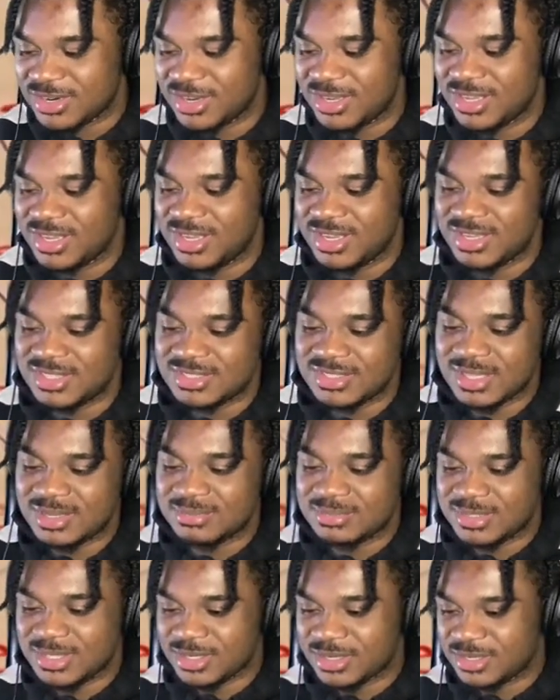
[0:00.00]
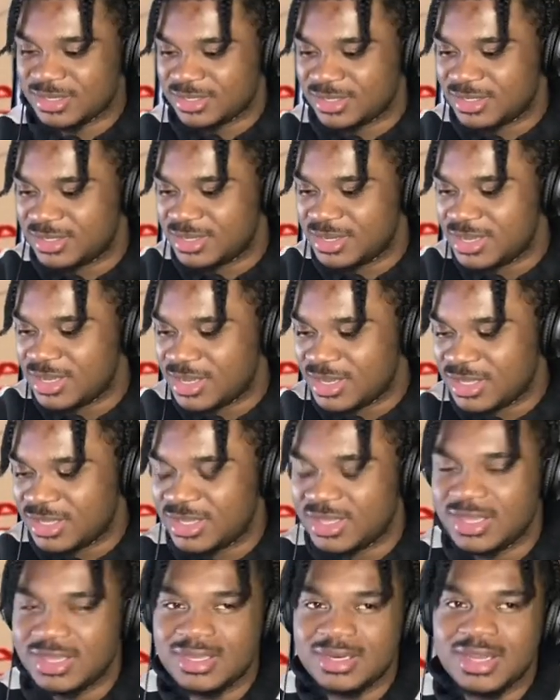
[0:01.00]
Yeah, his name's Tucker. Yeah,
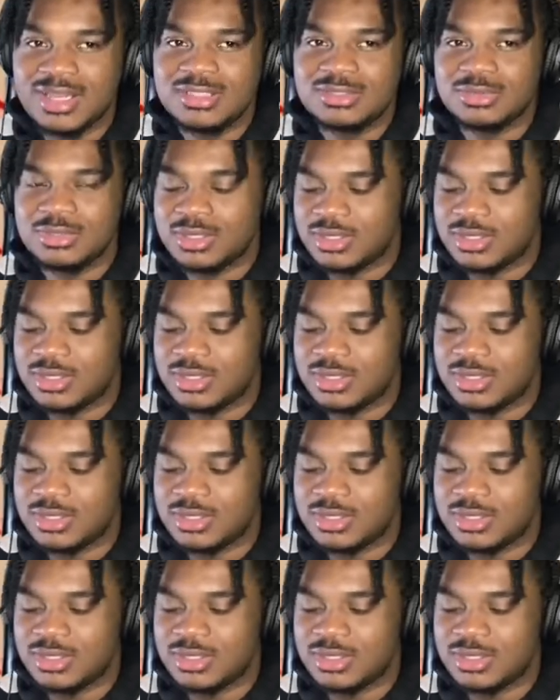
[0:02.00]
he's nice with it, though.